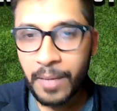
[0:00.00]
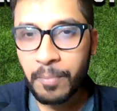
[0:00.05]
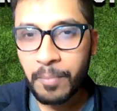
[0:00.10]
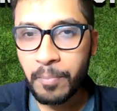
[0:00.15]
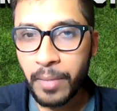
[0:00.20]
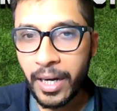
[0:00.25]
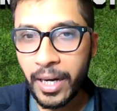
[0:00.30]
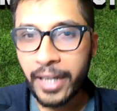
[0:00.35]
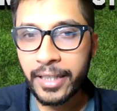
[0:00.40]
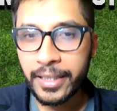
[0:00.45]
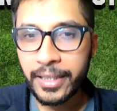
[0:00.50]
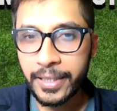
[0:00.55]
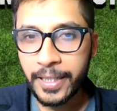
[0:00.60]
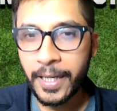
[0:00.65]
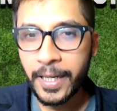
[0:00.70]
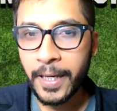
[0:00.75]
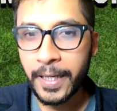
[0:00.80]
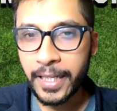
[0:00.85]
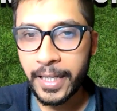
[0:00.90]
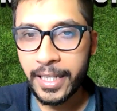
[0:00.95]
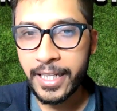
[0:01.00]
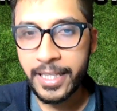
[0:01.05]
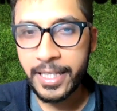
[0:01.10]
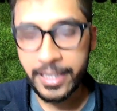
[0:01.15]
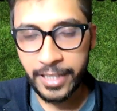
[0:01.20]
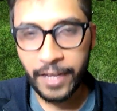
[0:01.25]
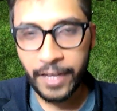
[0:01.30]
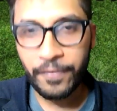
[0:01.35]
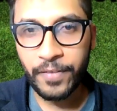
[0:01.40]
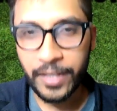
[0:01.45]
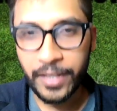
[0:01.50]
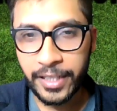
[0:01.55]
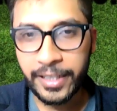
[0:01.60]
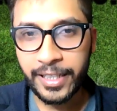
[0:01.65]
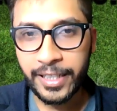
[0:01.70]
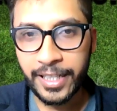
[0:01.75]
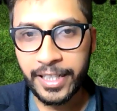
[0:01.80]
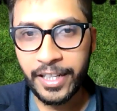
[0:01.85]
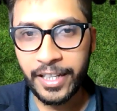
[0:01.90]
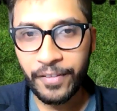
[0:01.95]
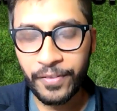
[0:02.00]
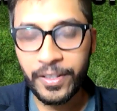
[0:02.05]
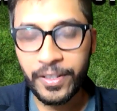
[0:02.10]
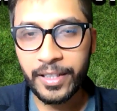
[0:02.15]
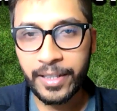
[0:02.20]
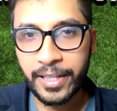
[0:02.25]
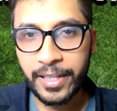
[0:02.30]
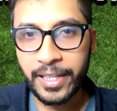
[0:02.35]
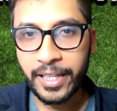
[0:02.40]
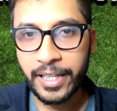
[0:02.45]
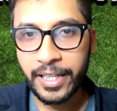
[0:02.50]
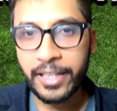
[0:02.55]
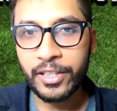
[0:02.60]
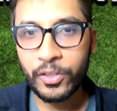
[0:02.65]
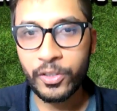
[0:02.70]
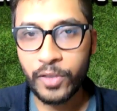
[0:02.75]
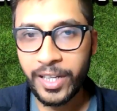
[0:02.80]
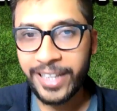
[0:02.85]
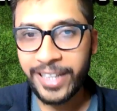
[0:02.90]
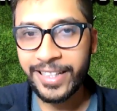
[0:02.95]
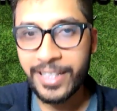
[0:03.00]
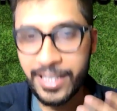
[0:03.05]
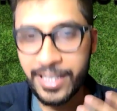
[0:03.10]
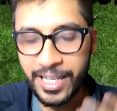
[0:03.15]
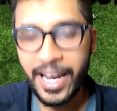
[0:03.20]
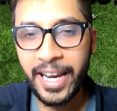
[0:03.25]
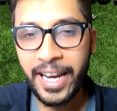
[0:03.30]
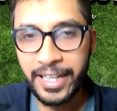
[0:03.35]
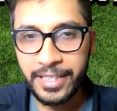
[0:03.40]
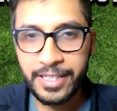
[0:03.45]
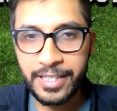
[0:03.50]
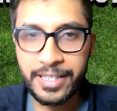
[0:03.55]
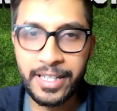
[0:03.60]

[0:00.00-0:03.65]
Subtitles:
But it is definitely in United's hands.